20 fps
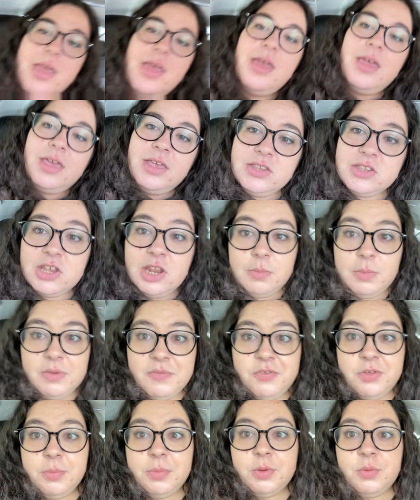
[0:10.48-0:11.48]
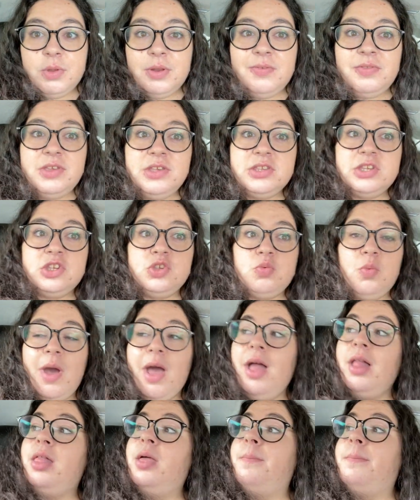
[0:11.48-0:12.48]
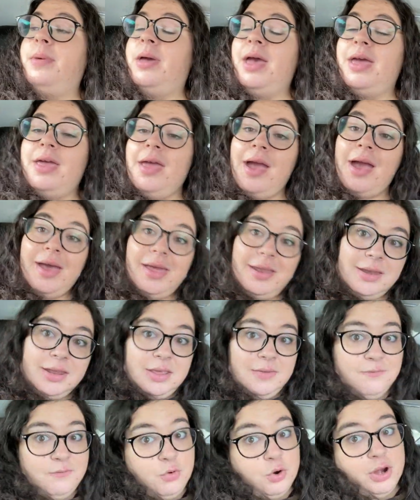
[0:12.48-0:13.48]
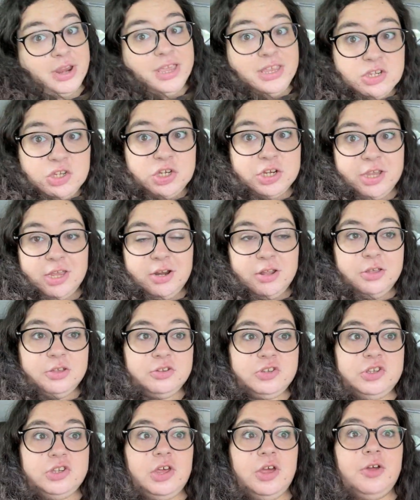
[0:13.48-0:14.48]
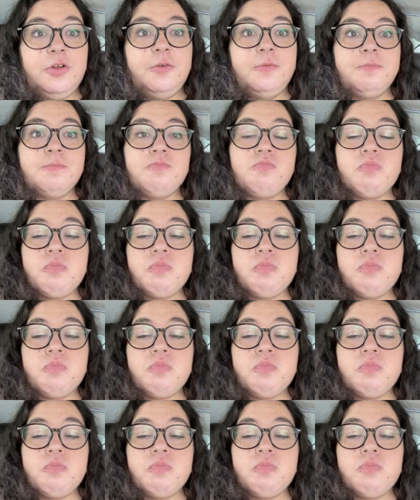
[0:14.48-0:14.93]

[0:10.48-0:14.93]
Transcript: He's going to be filming one of these as well but on for his channel so